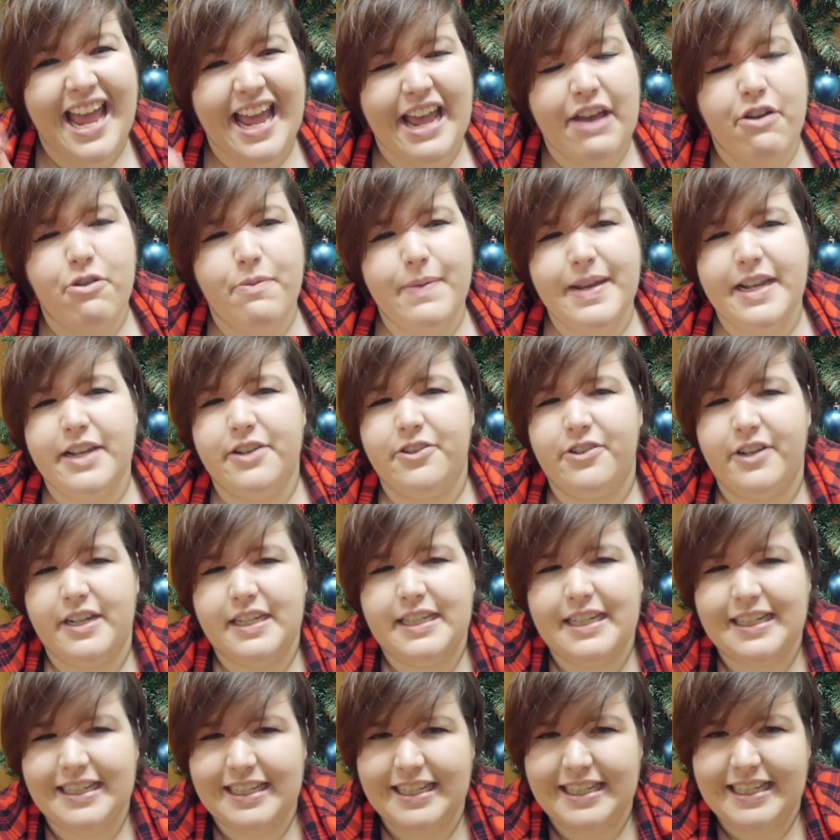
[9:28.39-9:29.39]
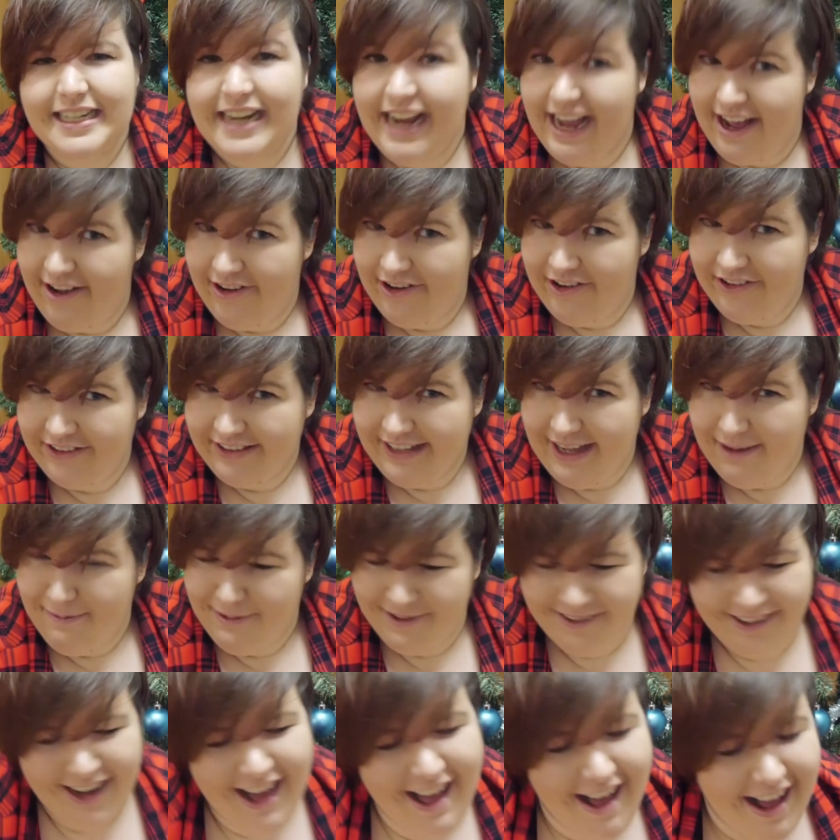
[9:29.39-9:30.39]
It will be interesting to see how long that
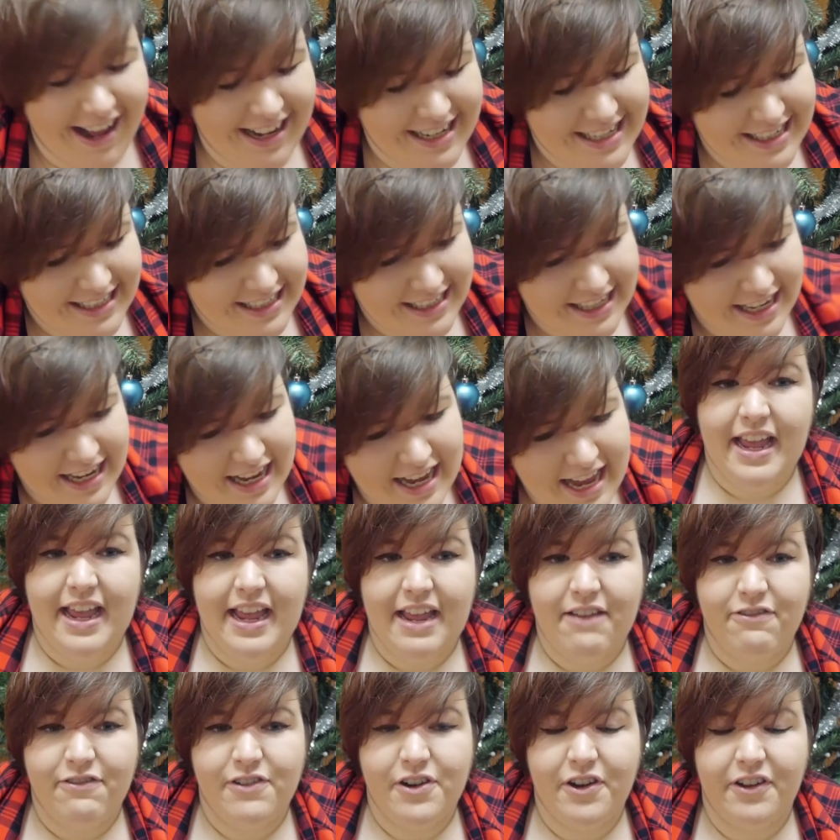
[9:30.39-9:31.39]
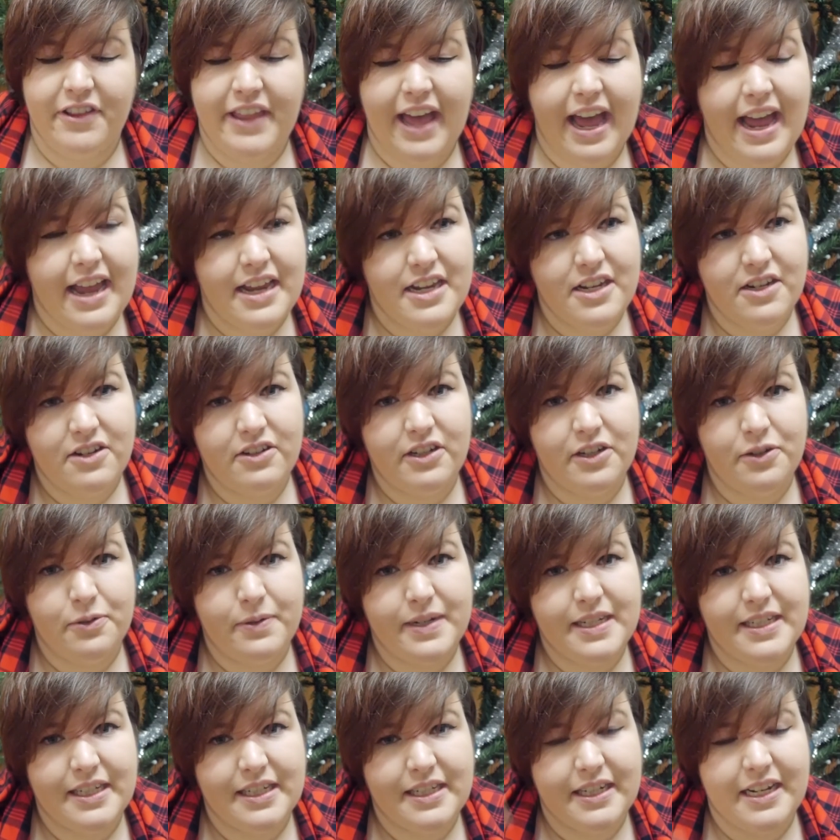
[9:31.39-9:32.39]
will last. If not that, you can
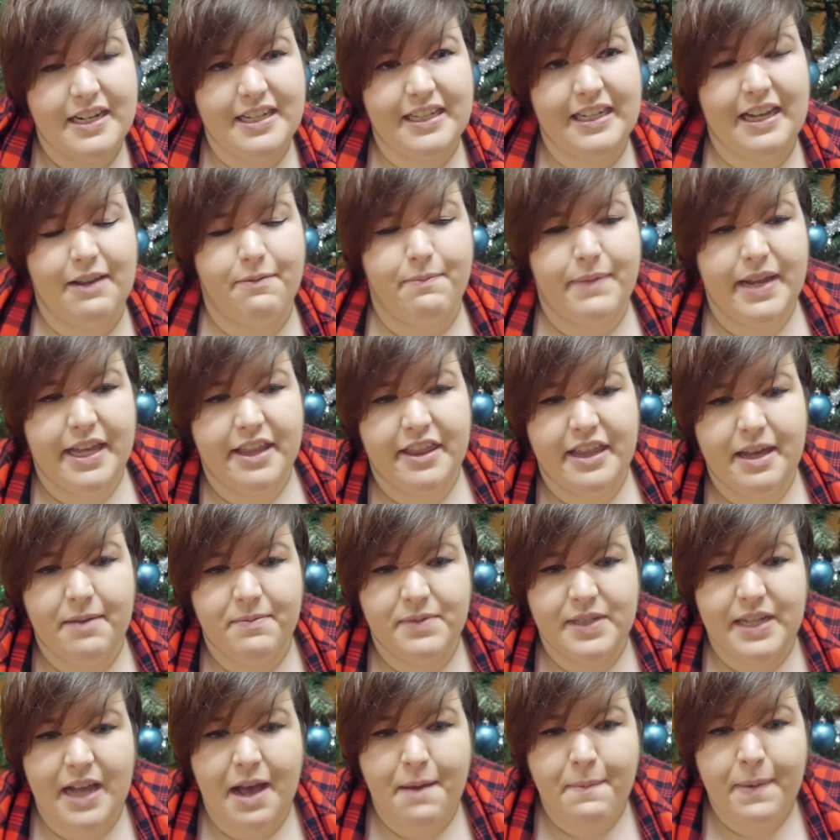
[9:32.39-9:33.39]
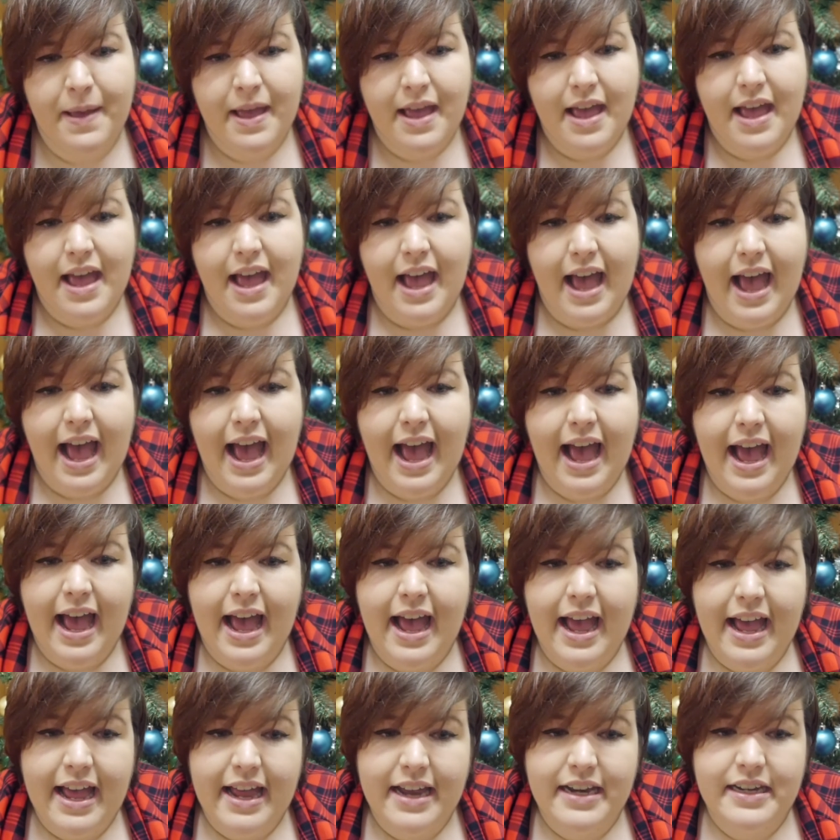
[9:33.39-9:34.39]
always decide to give me a thumbs up,
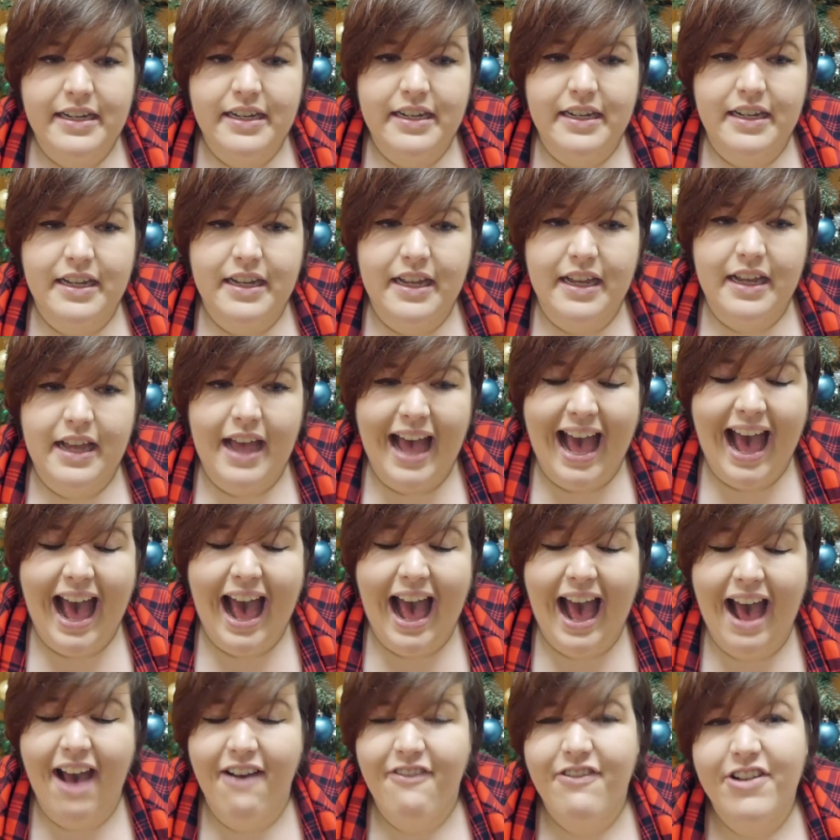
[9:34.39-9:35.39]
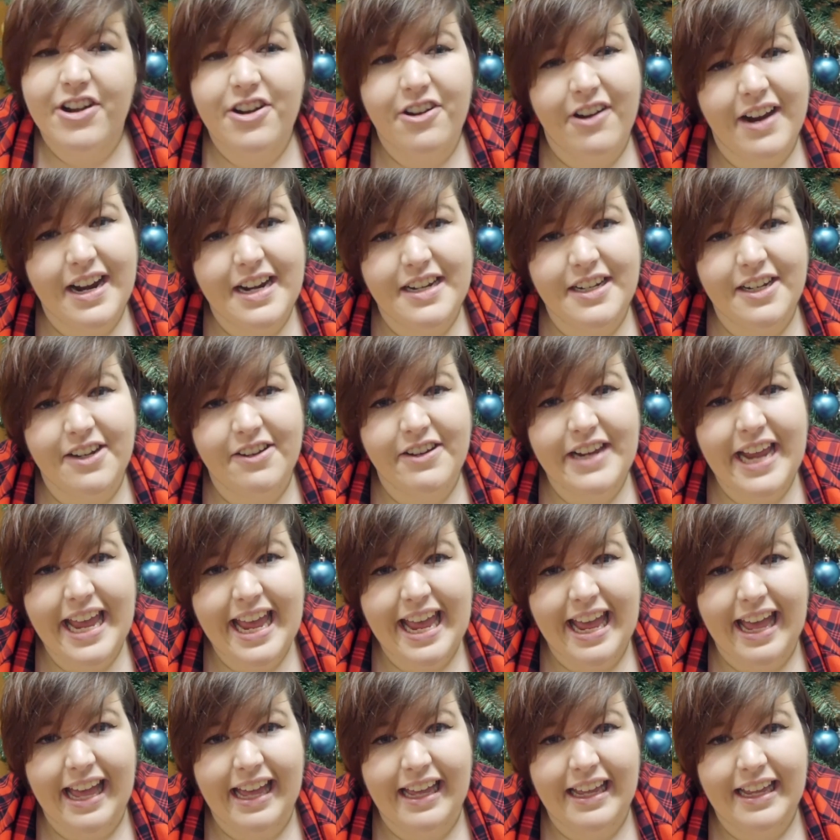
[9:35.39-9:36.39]
and have a great new
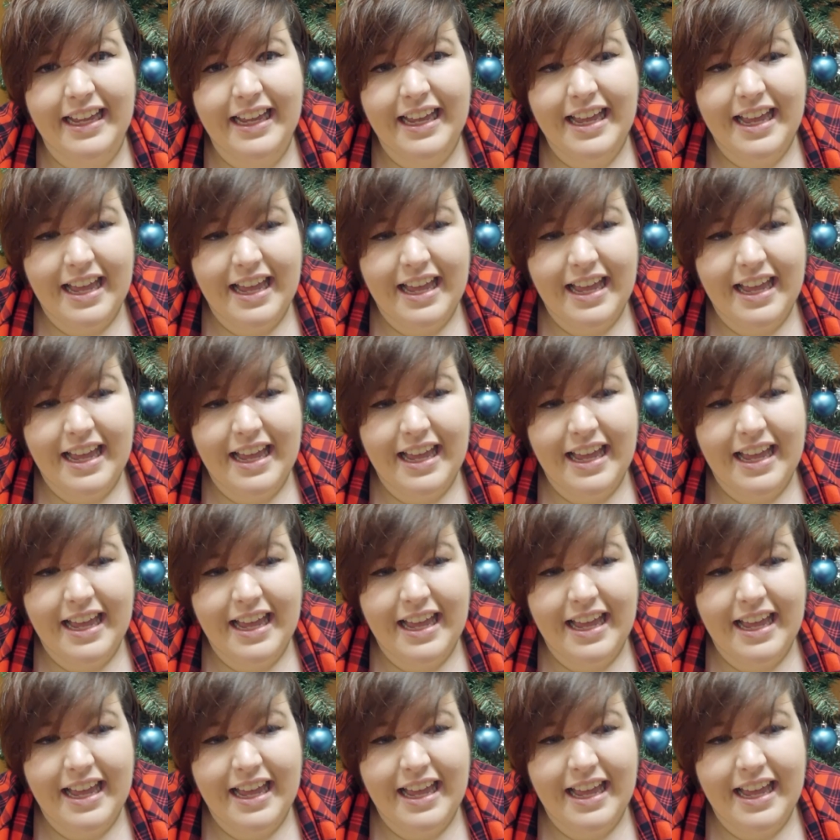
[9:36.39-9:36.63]
year.